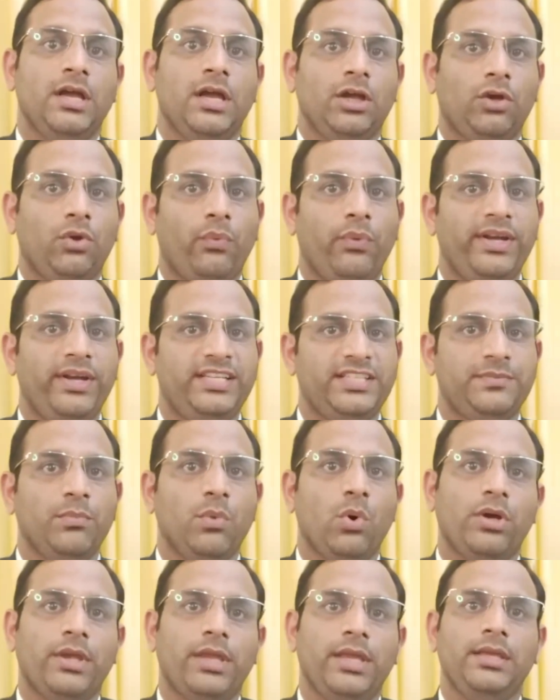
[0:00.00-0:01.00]
quit
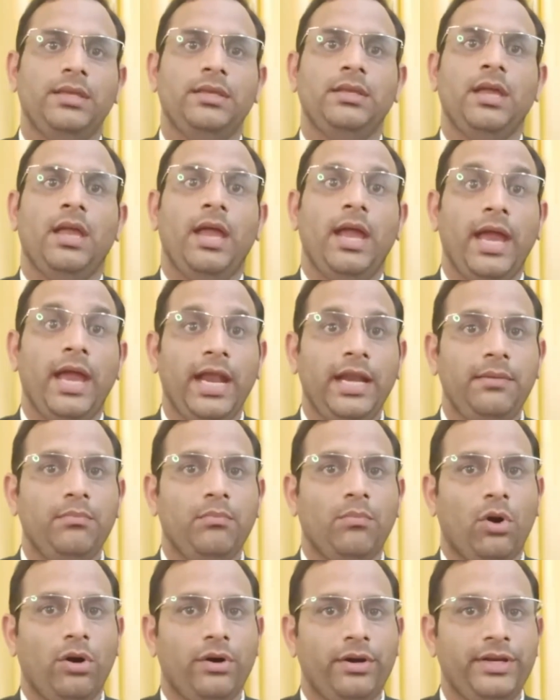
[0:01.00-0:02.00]
smoking and
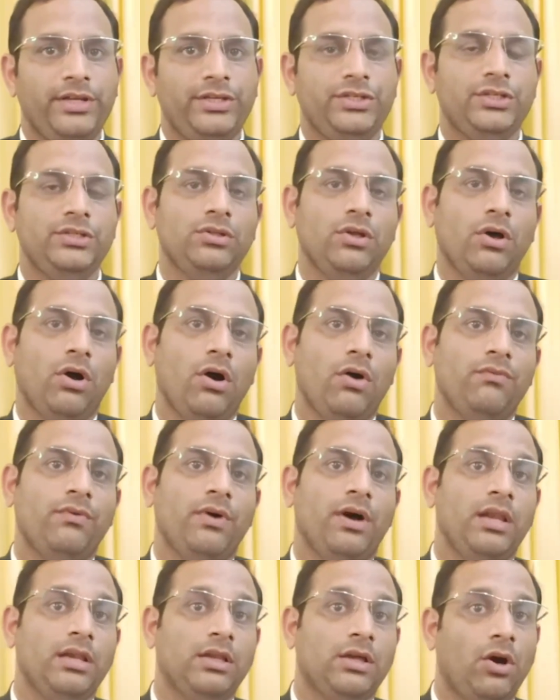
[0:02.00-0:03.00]
moderation of
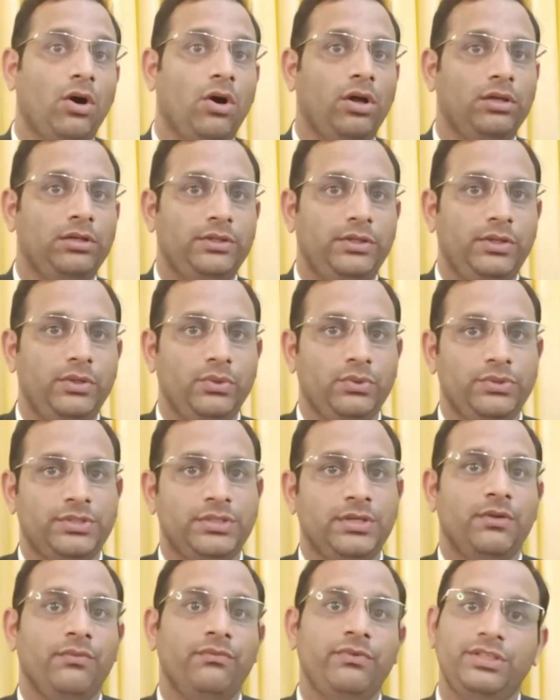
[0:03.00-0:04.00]
alcohol use,
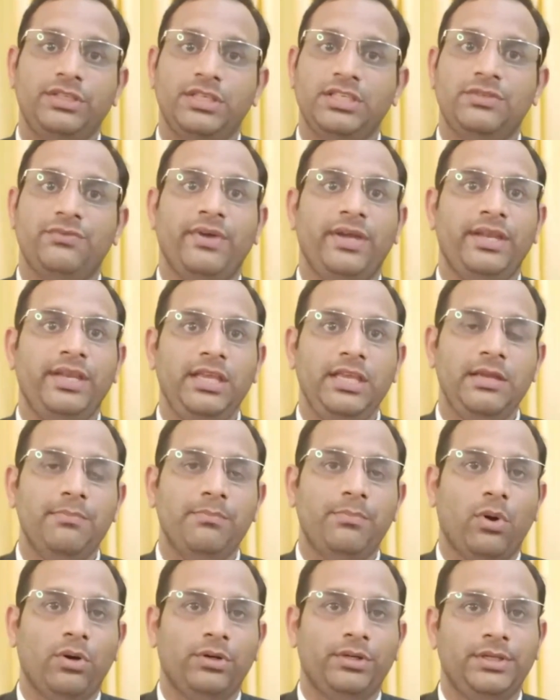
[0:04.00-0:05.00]
which is very
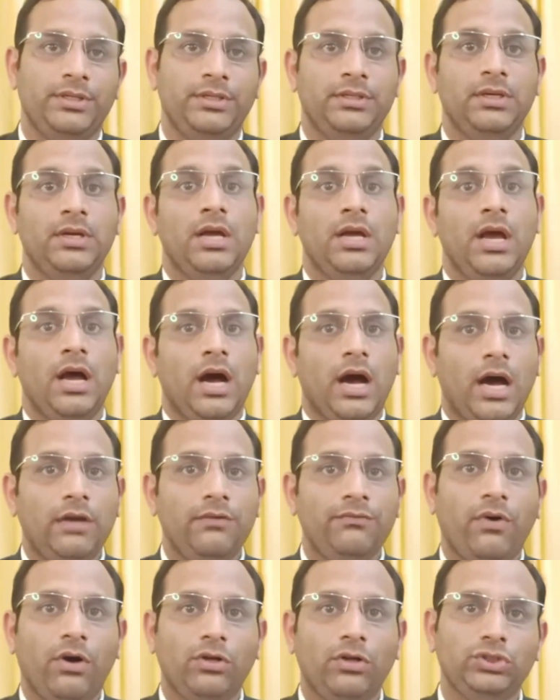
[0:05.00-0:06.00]
important.
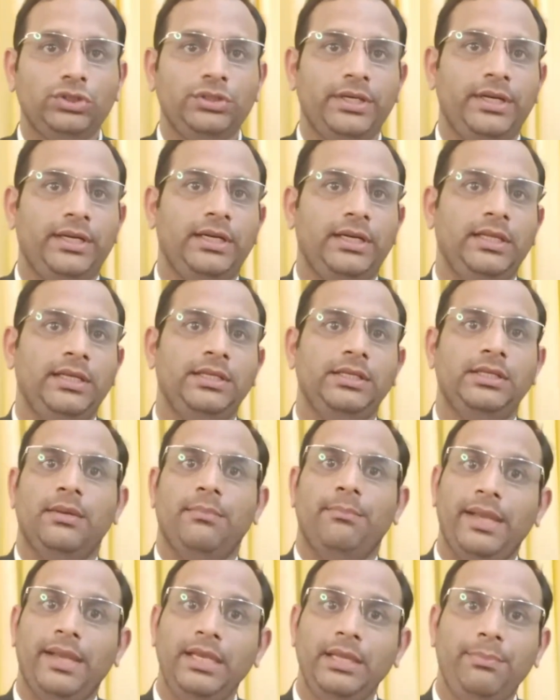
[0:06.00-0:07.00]
Unfortunately,
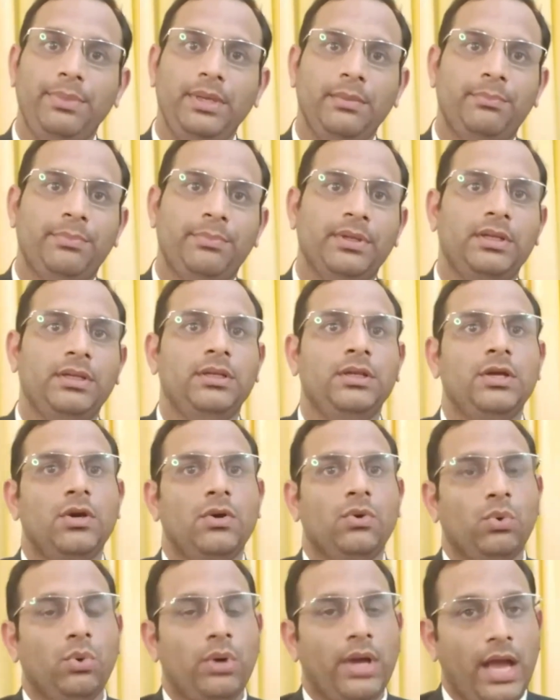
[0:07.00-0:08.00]
many people
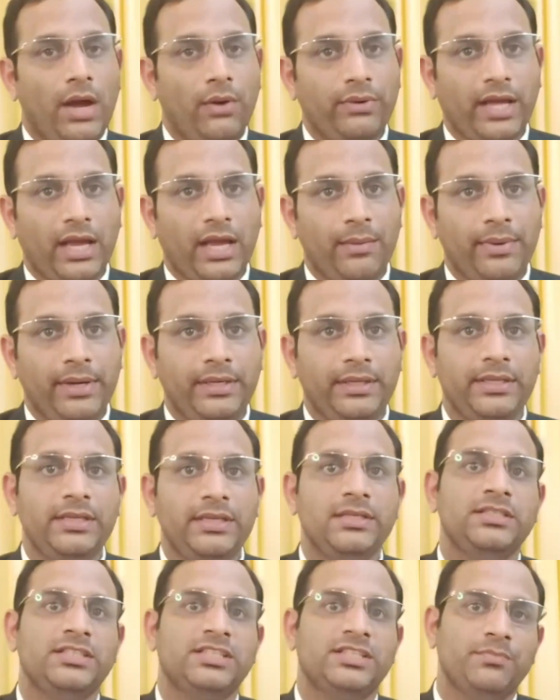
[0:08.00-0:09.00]
who have diabetes
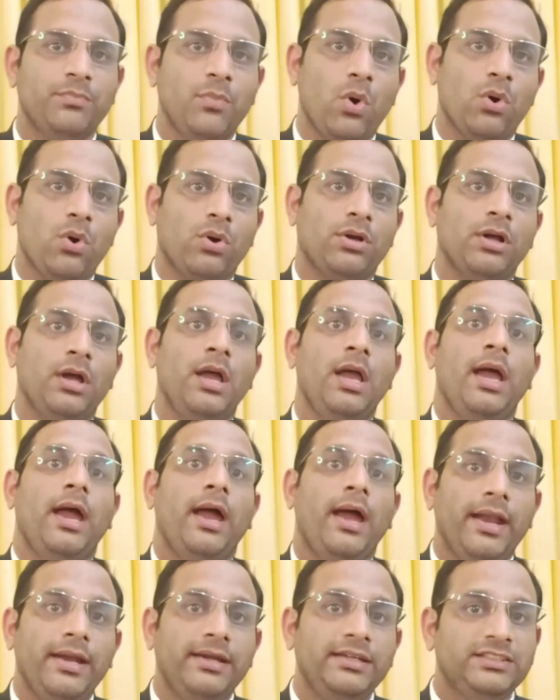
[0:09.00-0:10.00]
smoke
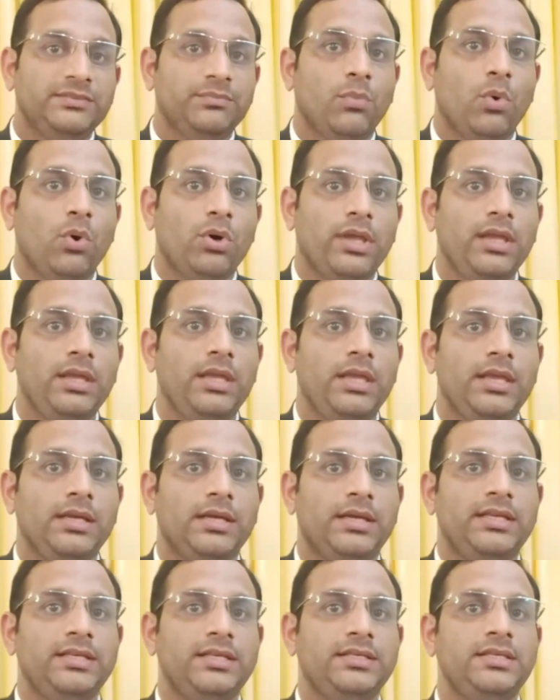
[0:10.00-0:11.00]
and smoking
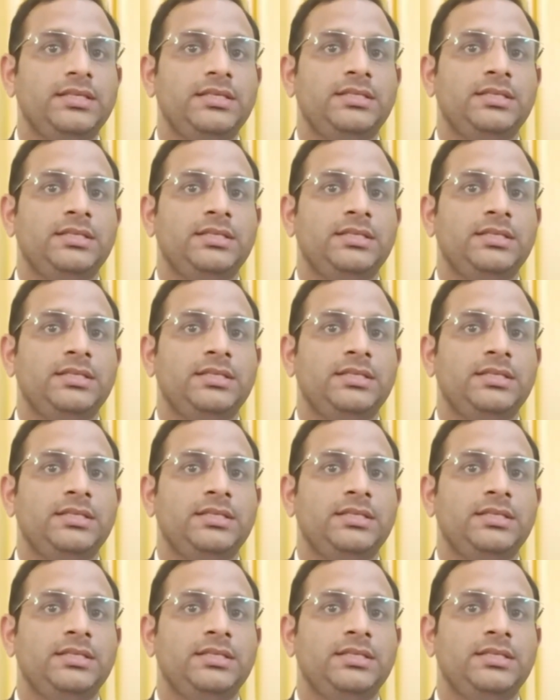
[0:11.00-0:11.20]
increases